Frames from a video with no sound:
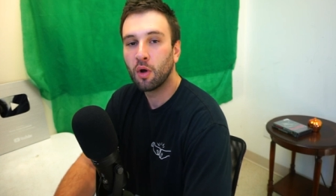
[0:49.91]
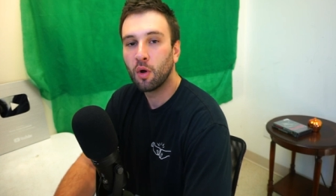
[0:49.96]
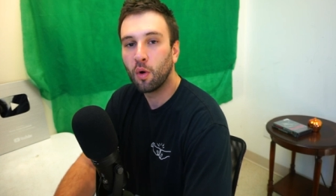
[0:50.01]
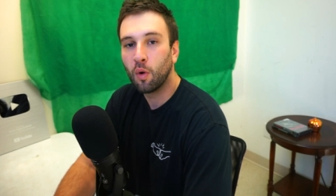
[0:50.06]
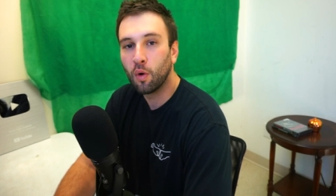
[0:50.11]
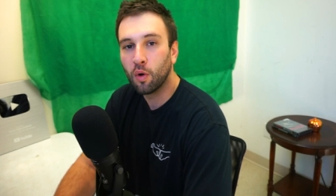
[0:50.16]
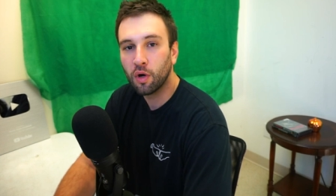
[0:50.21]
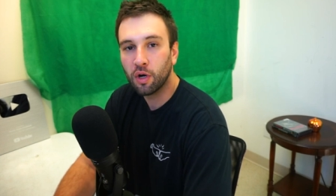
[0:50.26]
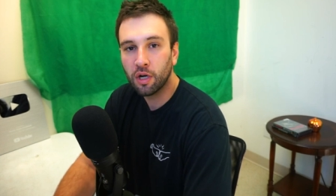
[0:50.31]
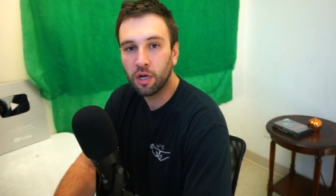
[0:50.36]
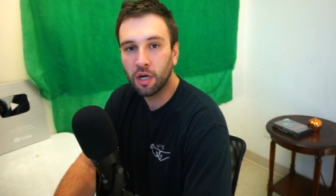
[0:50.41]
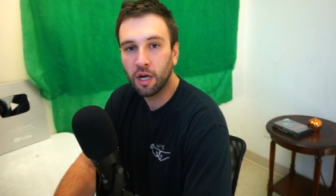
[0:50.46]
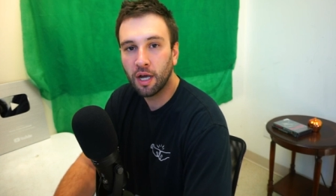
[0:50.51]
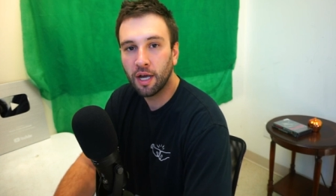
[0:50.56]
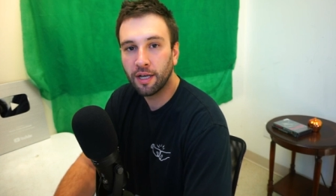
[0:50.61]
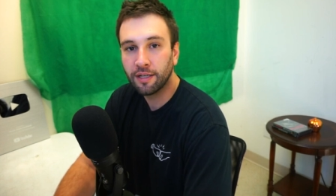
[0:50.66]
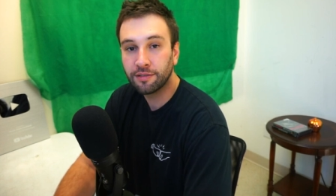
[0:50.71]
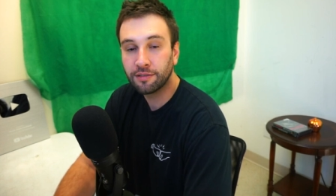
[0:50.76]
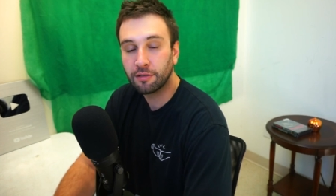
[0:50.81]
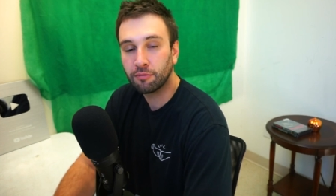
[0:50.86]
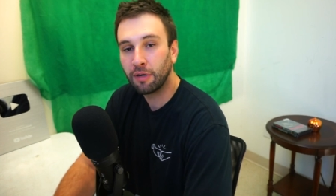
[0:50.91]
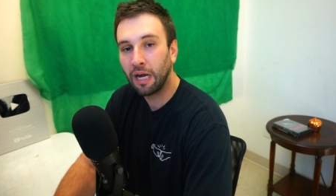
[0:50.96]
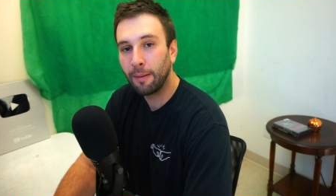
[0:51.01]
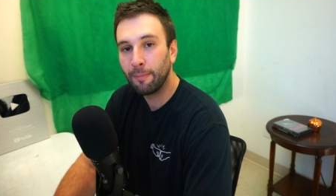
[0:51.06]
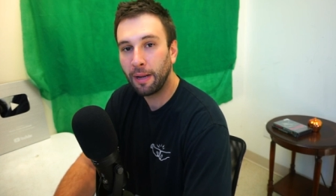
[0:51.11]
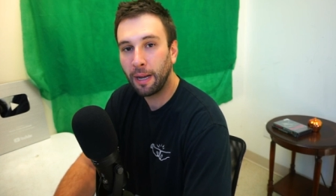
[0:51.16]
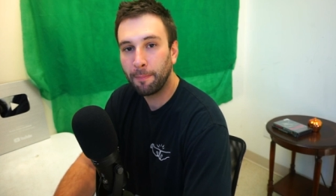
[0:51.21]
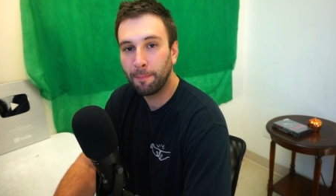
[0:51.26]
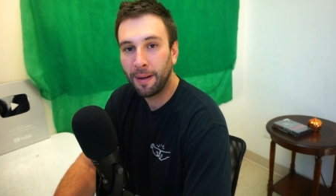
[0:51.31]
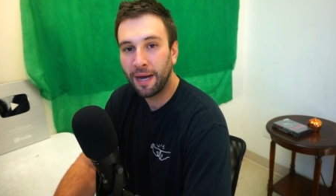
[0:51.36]
or uh,
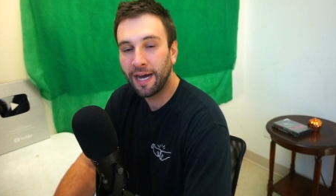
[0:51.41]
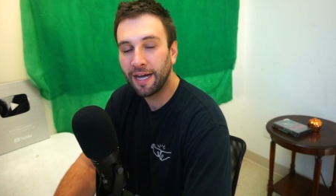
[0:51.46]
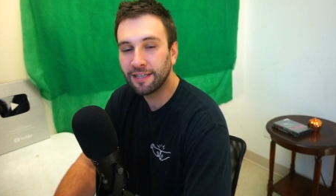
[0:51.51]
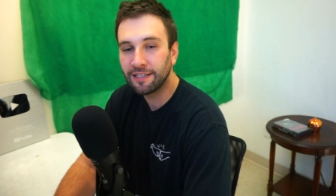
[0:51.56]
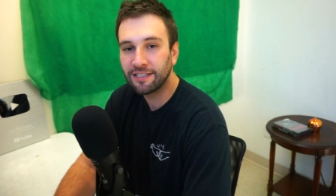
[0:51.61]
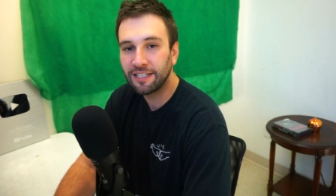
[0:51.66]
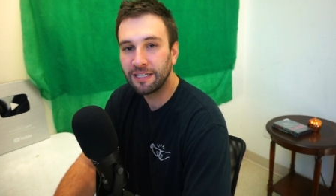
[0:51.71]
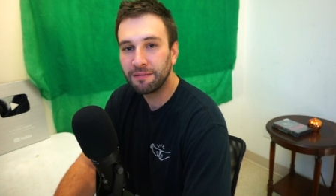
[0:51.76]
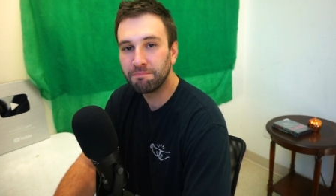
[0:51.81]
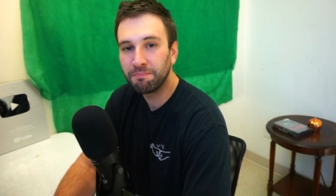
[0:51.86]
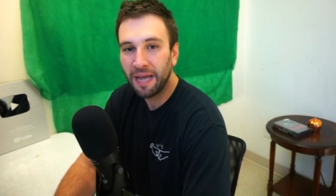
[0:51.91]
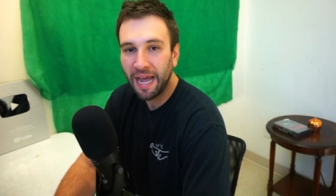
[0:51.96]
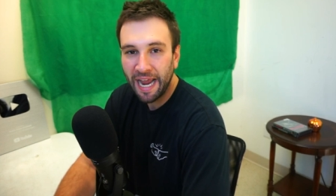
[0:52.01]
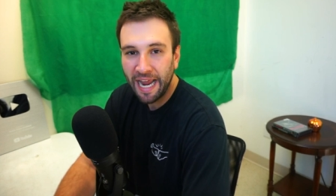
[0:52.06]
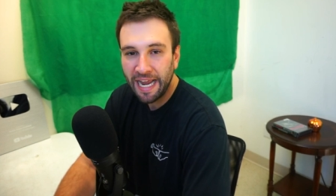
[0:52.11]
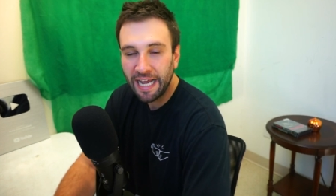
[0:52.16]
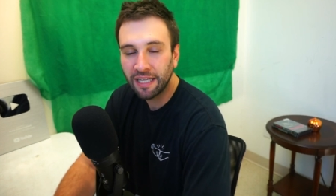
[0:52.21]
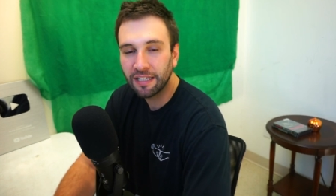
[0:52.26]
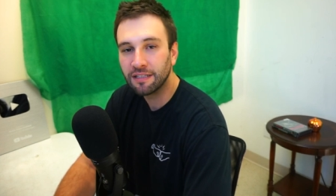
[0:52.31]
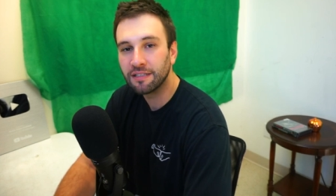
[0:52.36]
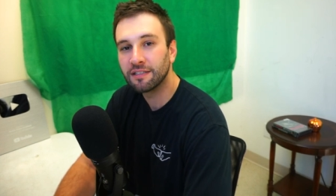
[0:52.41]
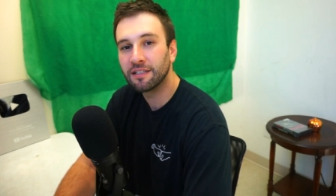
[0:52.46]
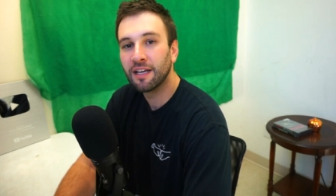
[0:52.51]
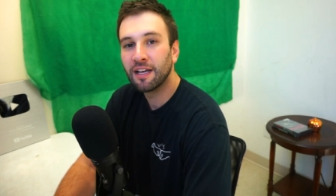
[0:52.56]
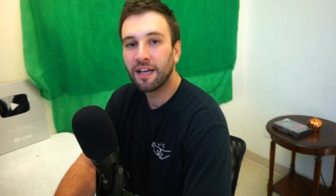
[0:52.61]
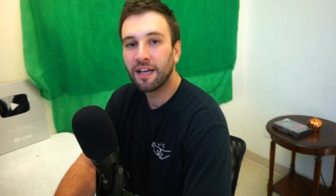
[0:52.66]
ceramic pots and pans